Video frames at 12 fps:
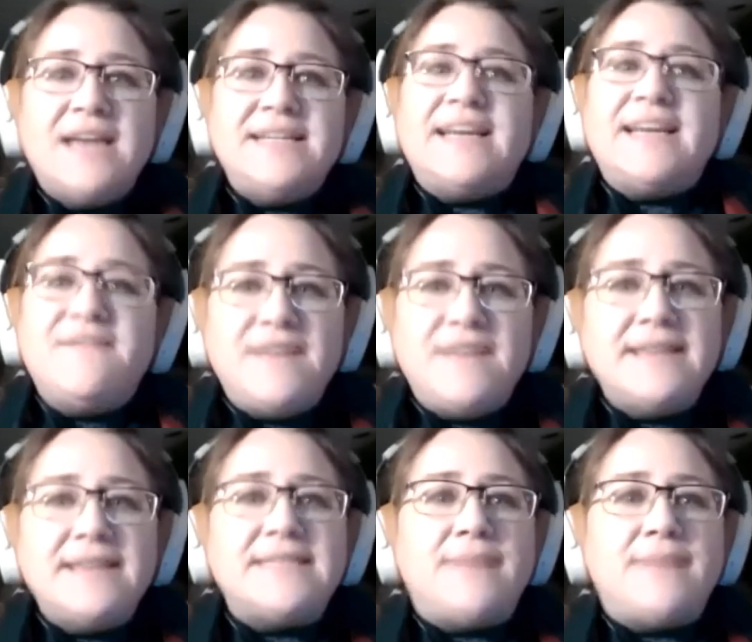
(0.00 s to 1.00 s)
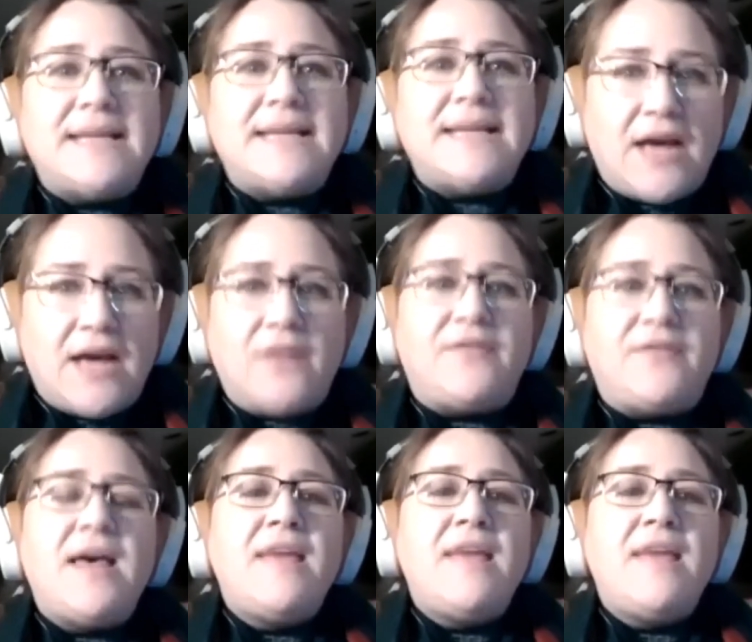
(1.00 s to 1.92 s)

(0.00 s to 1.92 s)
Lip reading: to convince myself